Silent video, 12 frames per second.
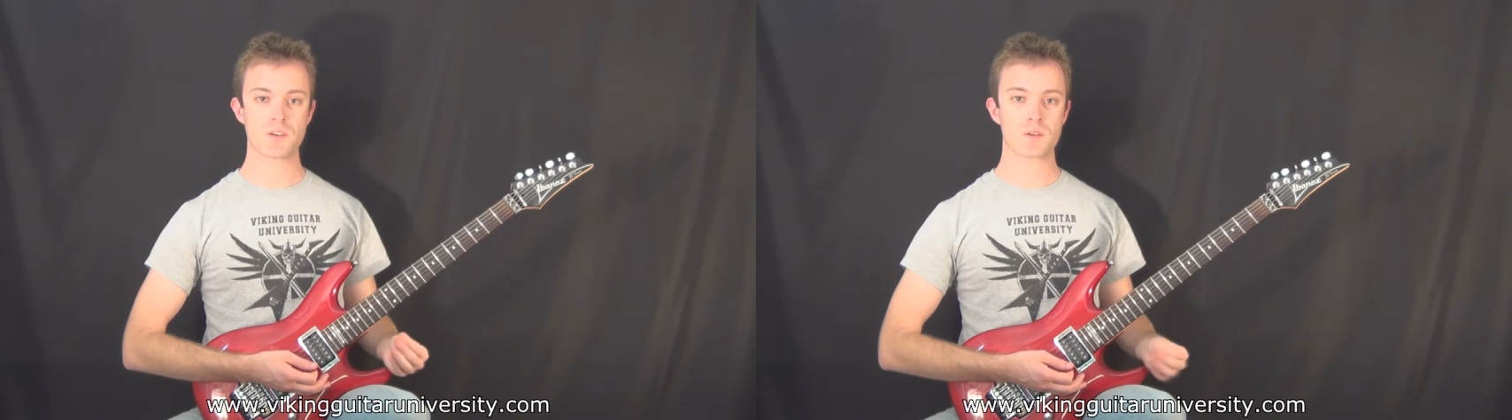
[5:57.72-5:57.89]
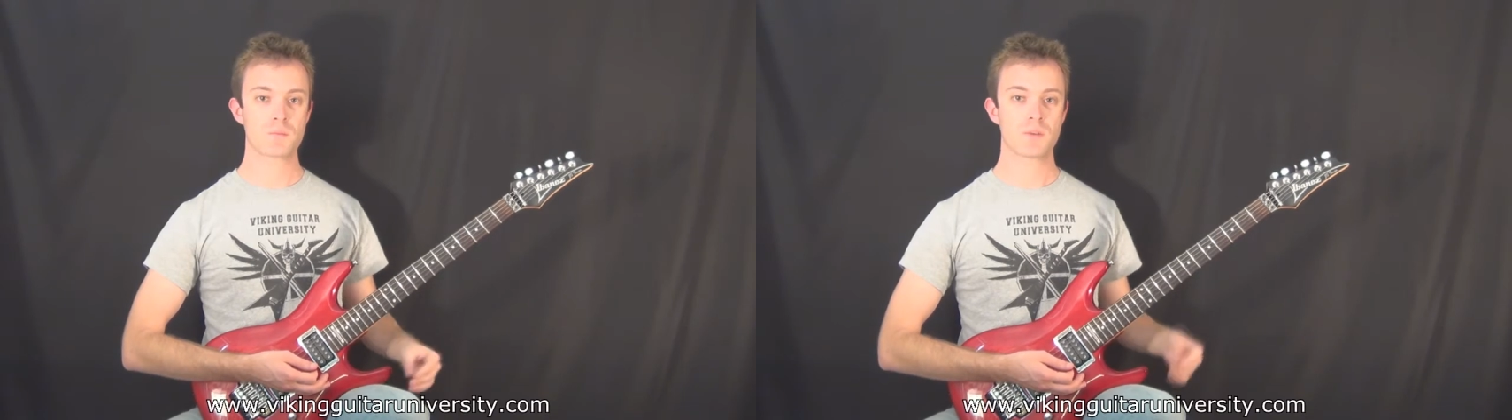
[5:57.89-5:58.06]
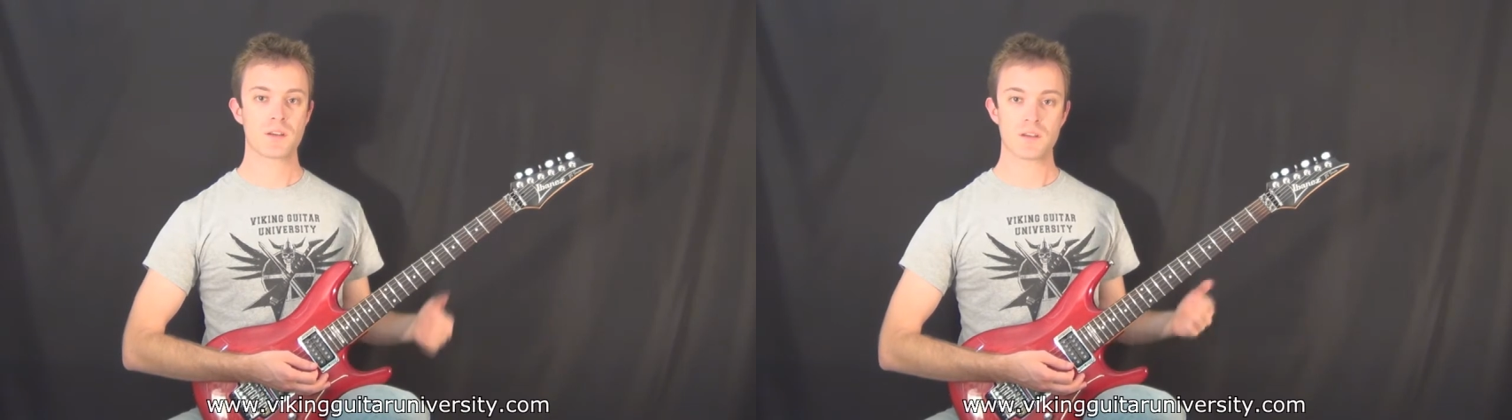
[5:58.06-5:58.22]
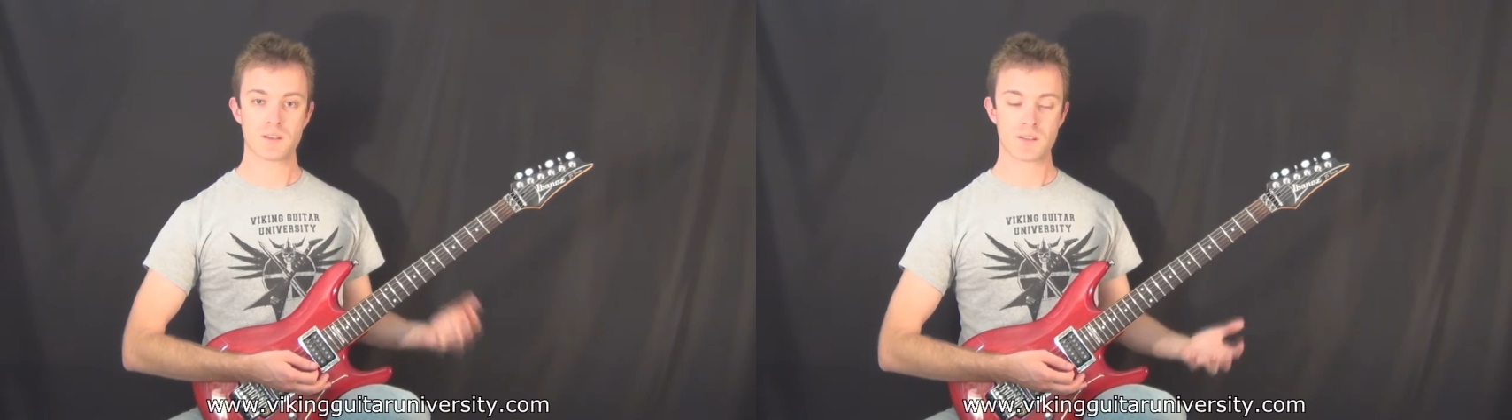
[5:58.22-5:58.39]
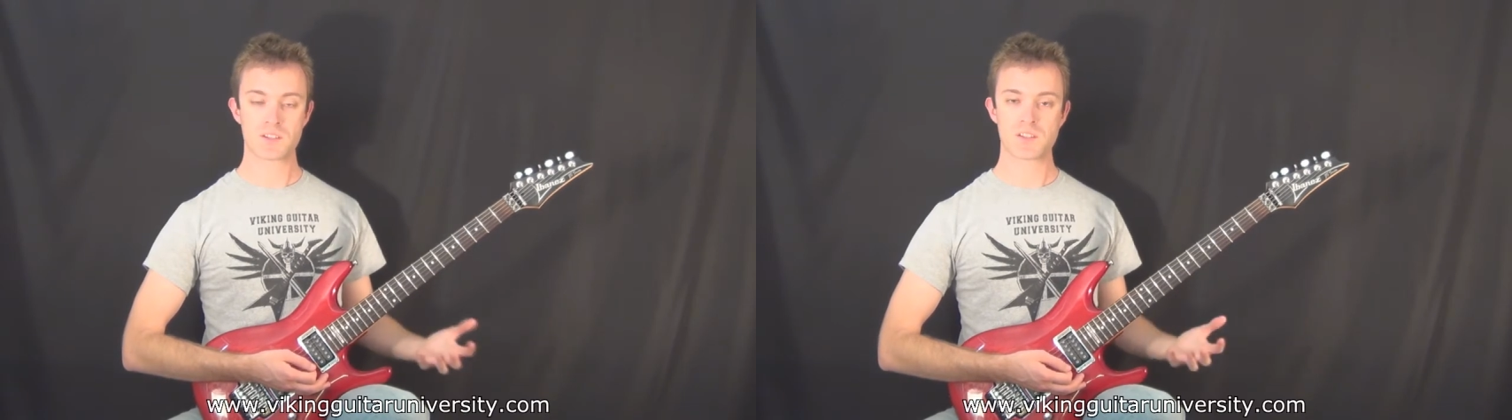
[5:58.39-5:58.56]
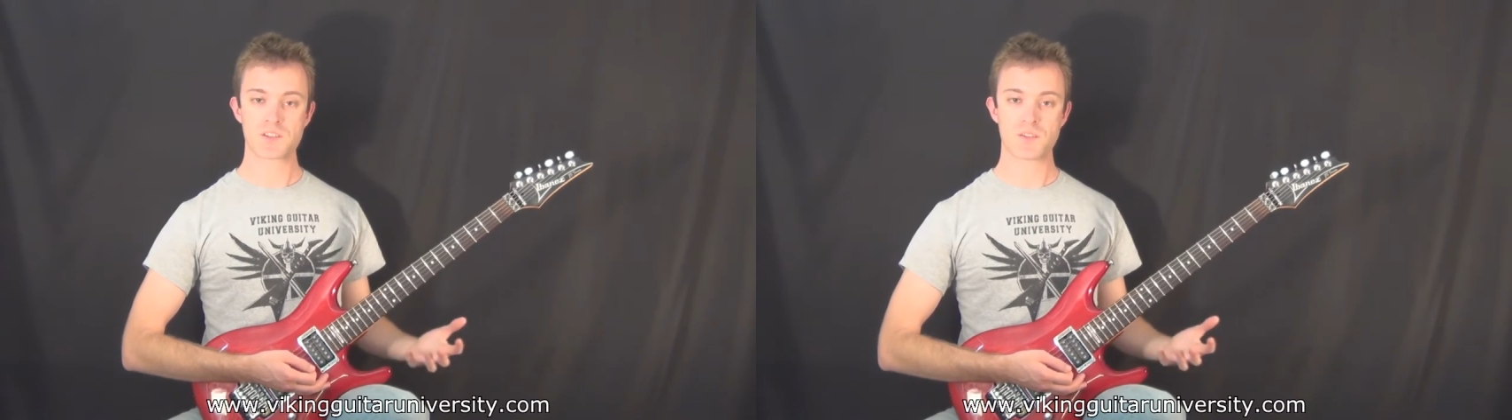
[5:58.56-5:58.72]
here.
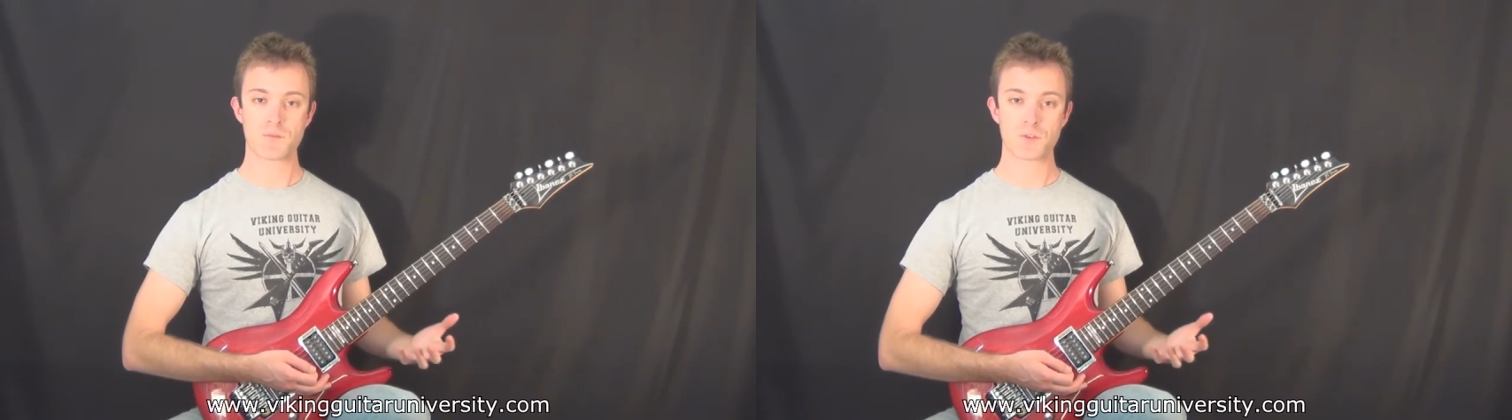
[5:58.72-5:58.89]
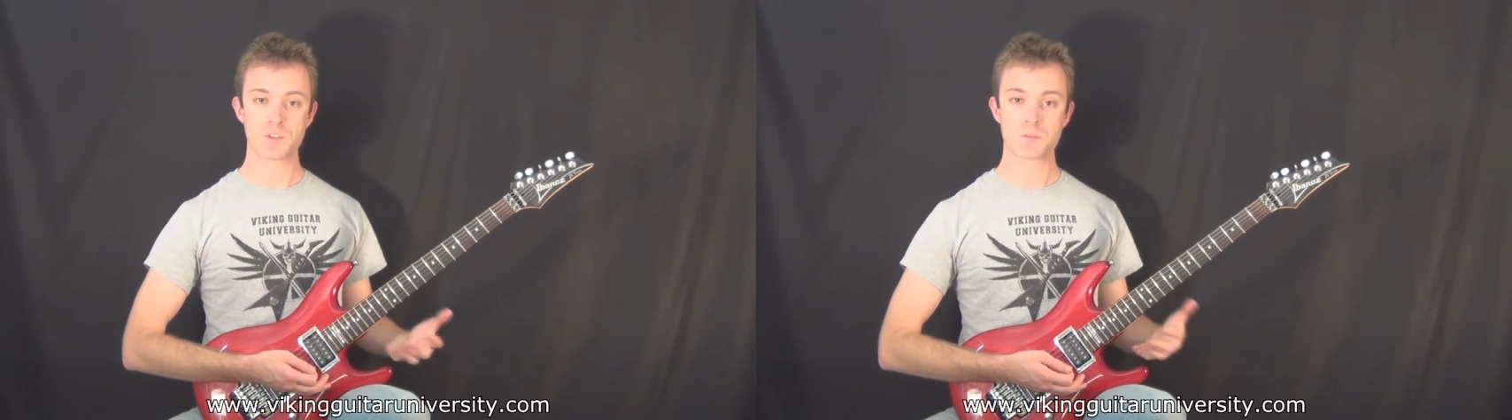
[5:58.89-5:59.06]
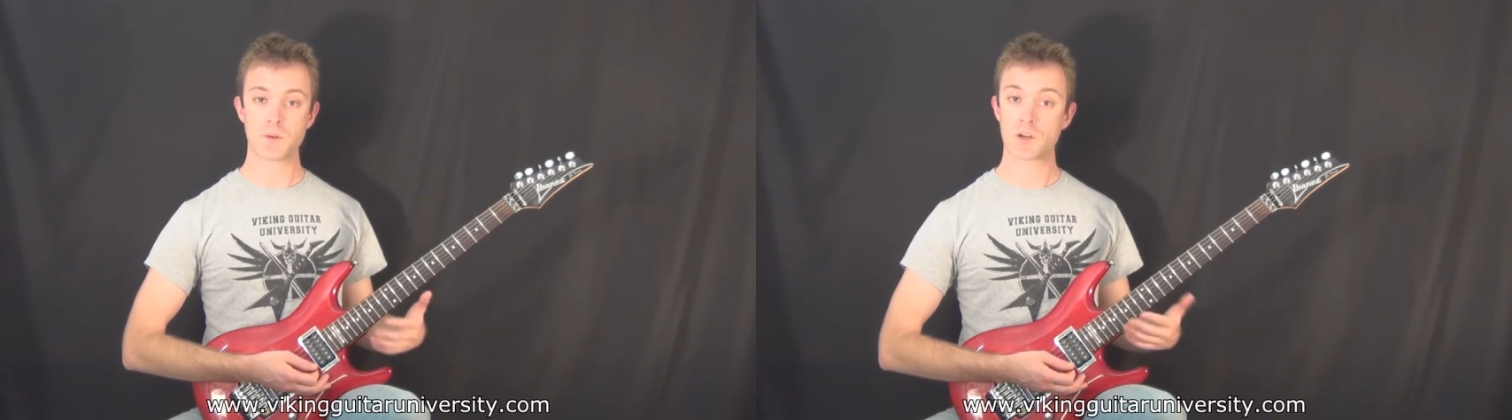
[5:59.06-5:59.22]
This is the first